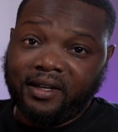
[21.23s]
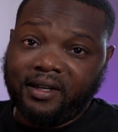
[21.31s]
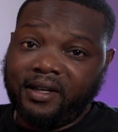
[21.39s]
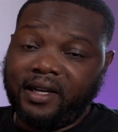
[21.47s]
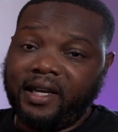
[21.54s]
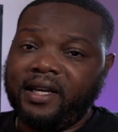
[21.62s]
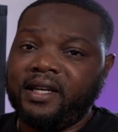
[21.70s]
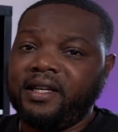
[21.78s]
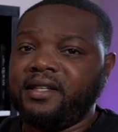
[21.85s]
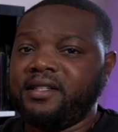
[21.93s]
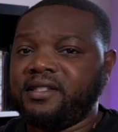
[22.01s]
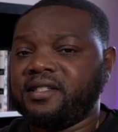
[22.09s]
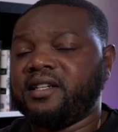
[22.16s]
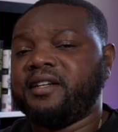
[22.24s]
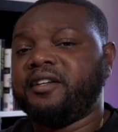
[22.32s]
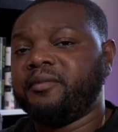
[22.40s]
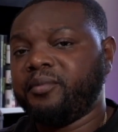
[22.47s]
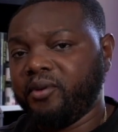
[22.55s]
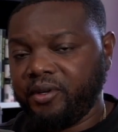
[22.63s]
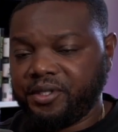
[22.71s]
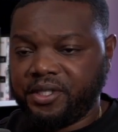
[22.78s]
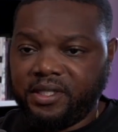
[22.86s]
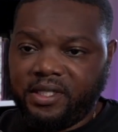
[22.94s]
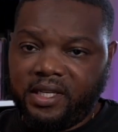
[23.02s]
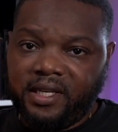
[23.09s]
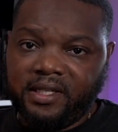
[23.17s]
and the studying portion
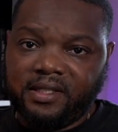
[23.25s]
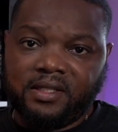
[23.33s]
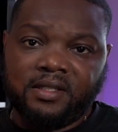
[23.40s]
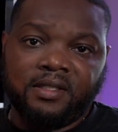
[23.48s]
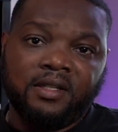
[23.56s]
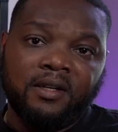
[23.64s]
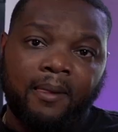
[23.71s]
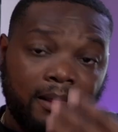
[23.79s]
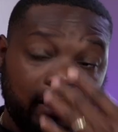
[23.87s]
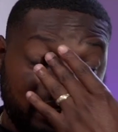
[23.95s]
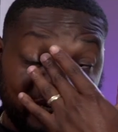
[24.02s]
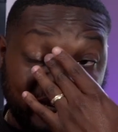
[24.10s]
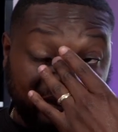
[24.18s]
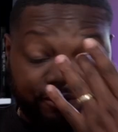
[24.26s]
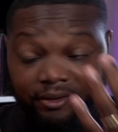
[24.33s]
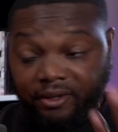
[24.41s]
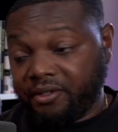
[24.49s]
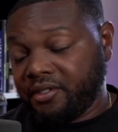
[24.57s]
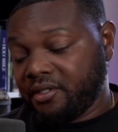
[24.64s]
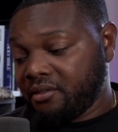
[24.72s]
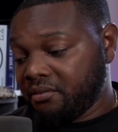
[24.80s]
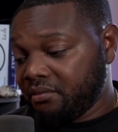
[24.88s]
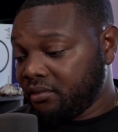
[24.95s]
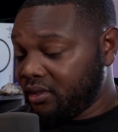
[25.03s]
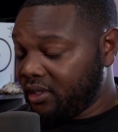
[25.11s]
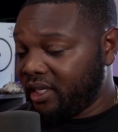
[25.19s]
takes a lot of focus,
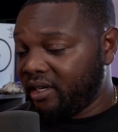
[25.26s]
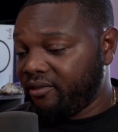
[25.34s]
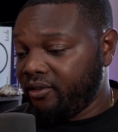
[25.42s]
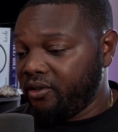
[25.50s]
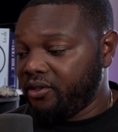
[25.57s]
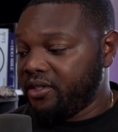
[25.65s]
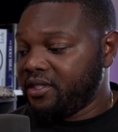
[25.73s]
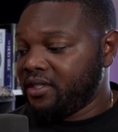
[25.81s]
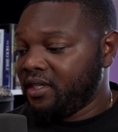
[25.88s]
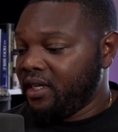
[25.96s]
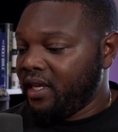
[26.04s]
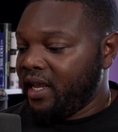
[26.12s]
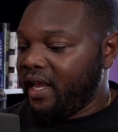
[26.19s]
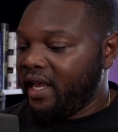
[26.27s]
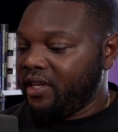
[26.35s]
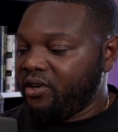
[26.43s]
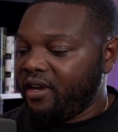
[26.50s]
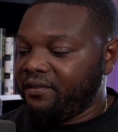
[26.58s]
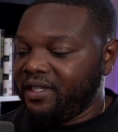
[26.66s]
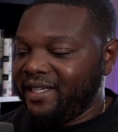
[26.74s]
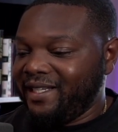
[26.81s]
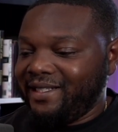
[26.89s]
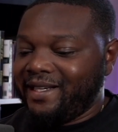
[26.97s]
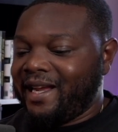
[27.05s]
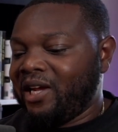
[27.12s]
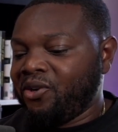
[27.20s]
and you have to get
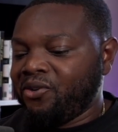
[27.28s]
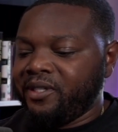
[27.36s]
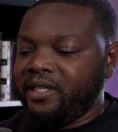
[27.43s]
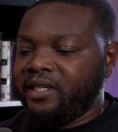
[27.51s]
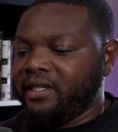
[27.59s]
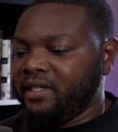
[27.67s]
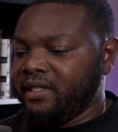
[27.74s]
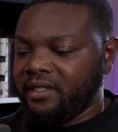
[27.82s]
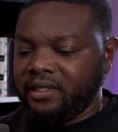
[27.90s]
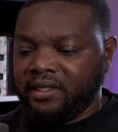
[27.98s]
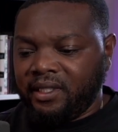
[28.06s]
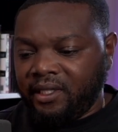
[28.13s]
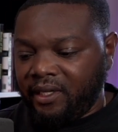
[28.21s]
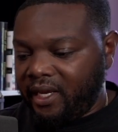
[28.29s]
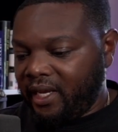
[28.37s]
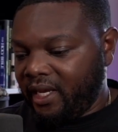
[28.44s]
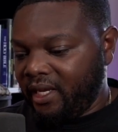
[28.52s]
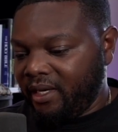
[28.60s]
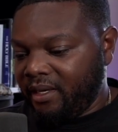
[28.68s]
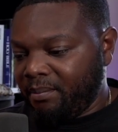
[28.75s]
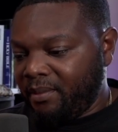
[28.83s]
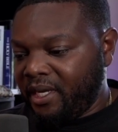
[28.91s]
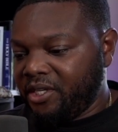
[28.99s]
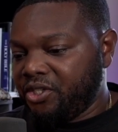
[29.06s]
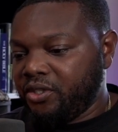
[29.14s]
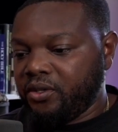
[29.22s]
dialed in and make
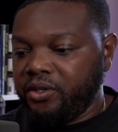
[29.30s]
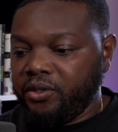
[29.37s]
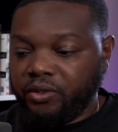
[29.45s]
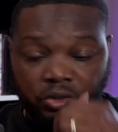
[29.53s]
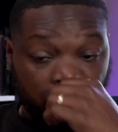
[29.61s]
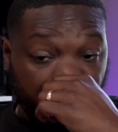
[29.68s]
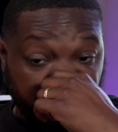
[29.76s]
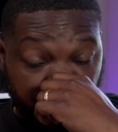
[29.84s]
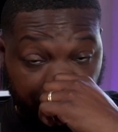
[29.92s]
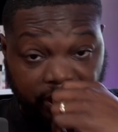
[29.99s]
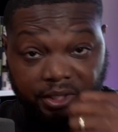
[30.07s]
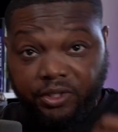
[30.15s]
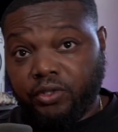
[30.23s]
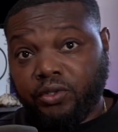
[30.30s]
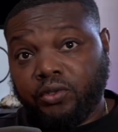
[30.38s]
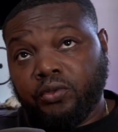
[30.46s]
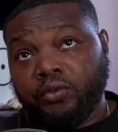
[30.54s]
sure you're doing what you need to do